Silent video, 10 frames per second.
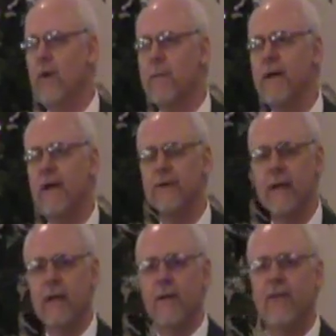What about
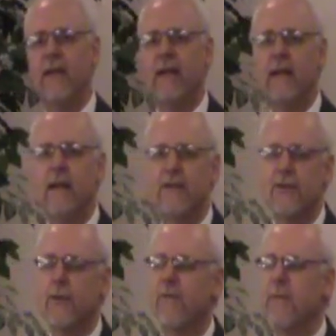the
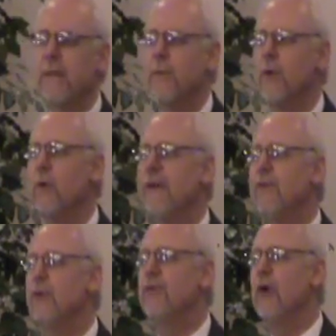issue of people who,
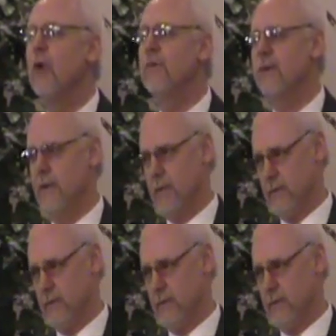if you don't